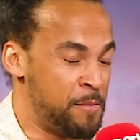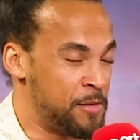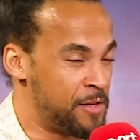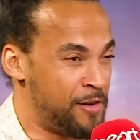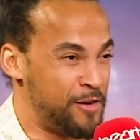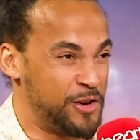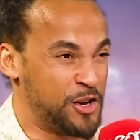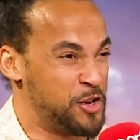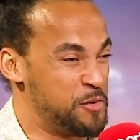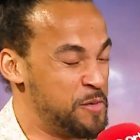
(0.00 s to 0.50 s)
him, is
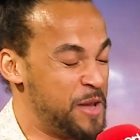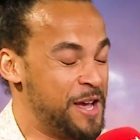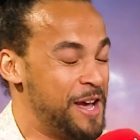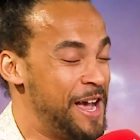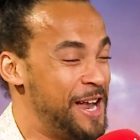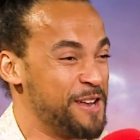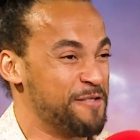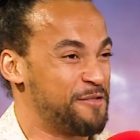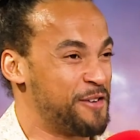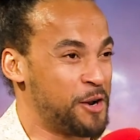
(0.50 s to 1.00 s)
there only going to be
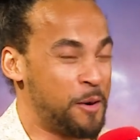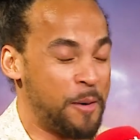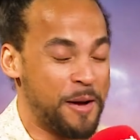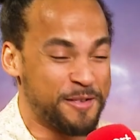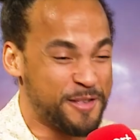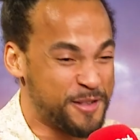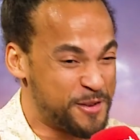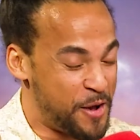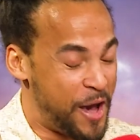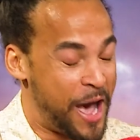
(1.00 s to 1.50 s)
any
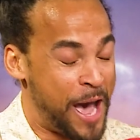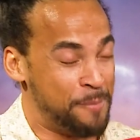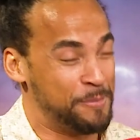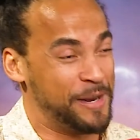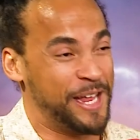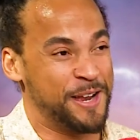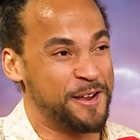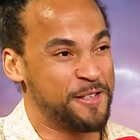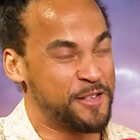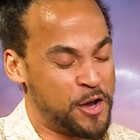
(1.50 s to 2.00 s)
follow-ups? Not
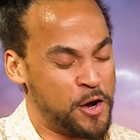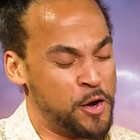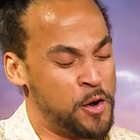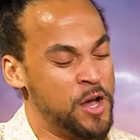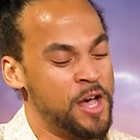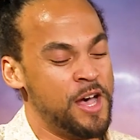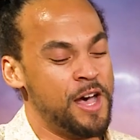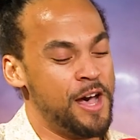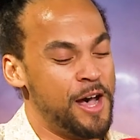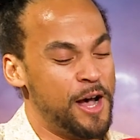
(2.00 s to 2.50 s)
happening. So,
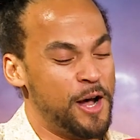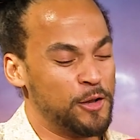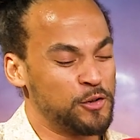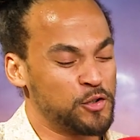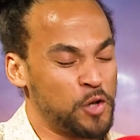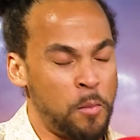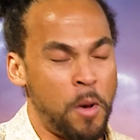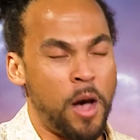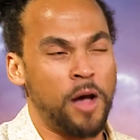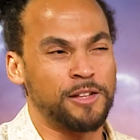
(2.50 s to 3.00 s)

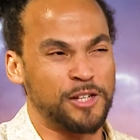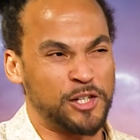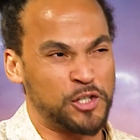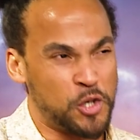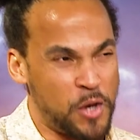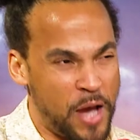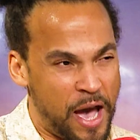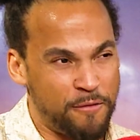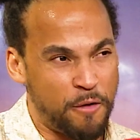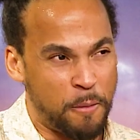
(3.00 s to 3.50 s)
Tom Hardy,
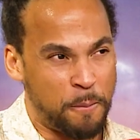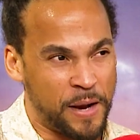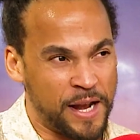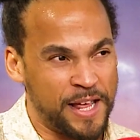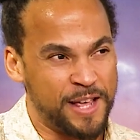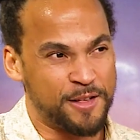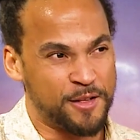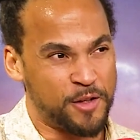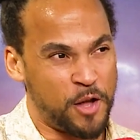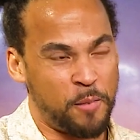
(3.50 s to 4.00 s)
do you have a Please